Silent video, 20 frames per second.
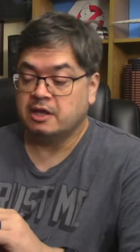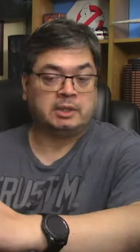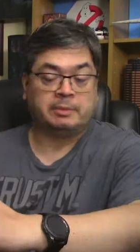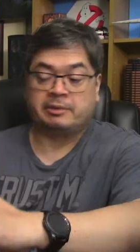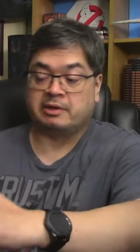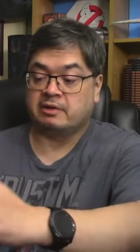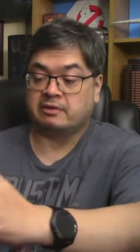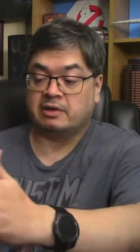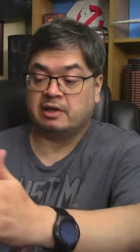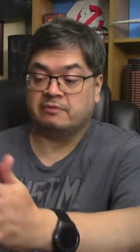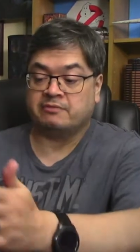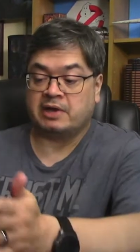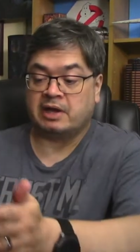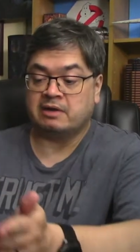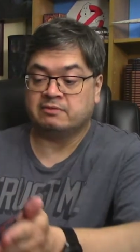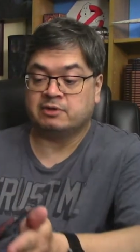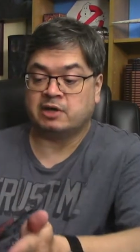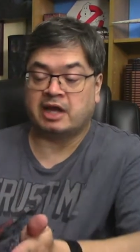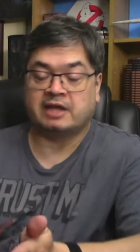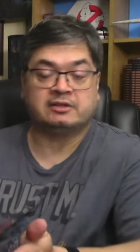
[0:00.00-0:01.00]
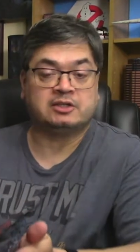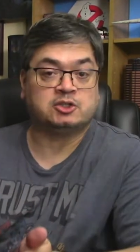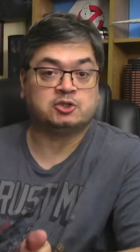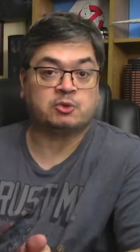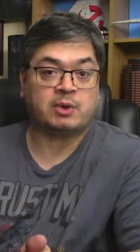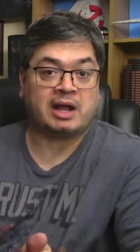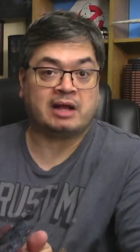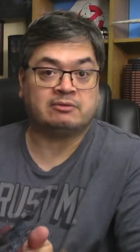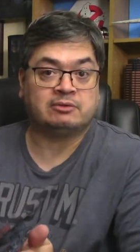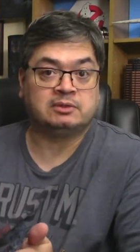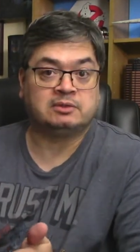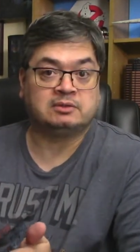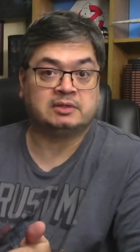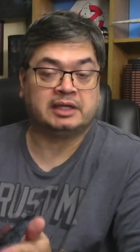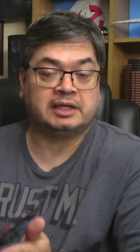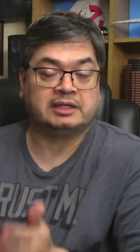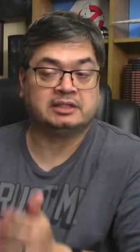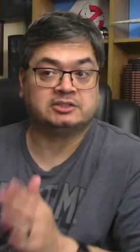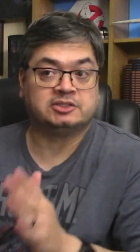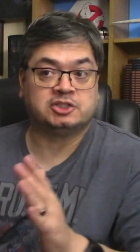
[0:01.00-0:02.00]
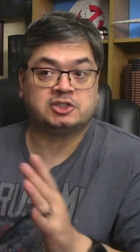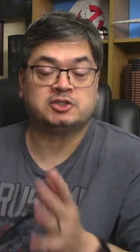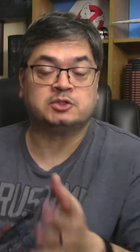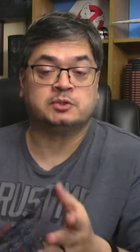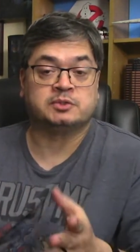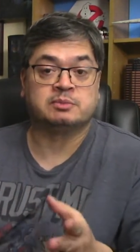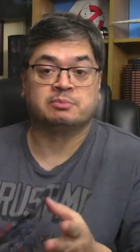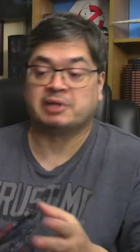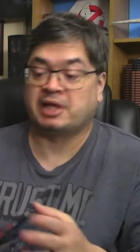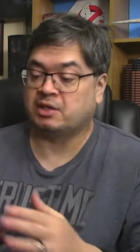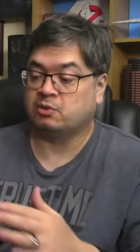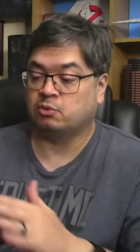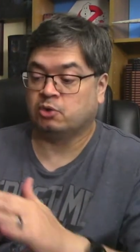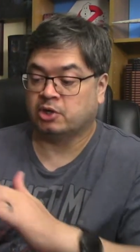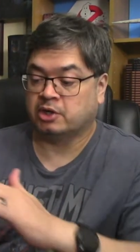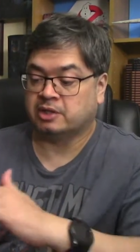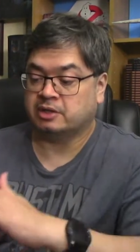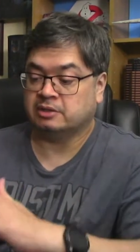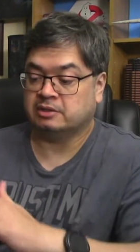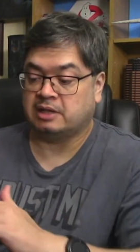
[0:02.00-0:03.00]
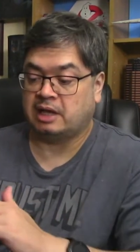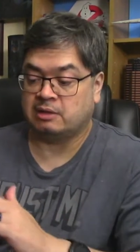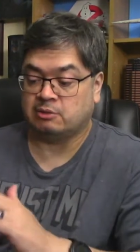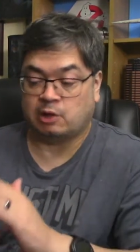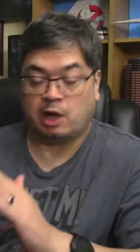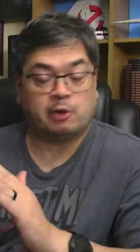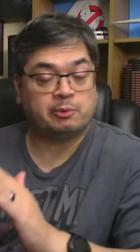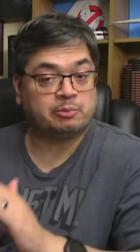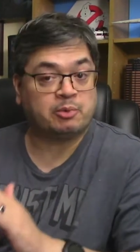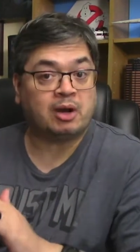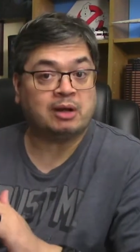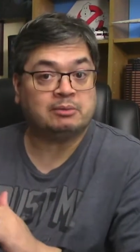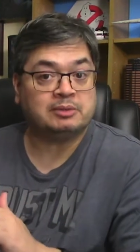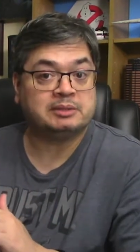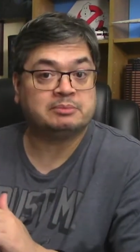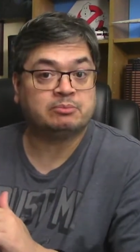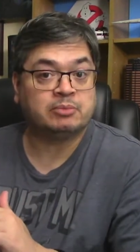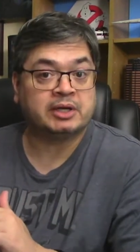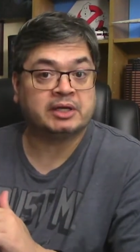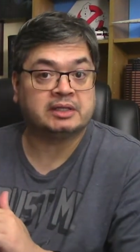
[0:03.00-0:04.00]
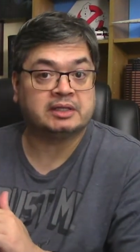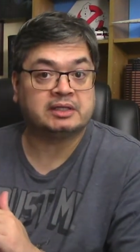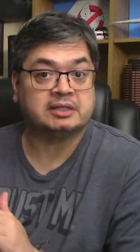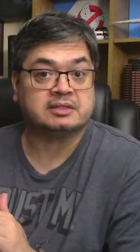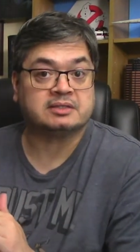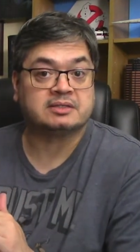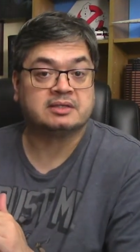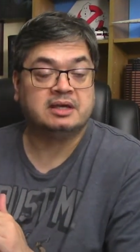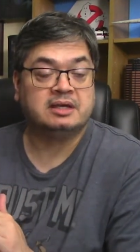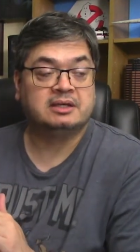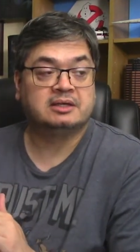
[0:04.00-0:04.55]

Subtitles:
I mean, if I ever had to travel and just do some light work, I'll probably bring this.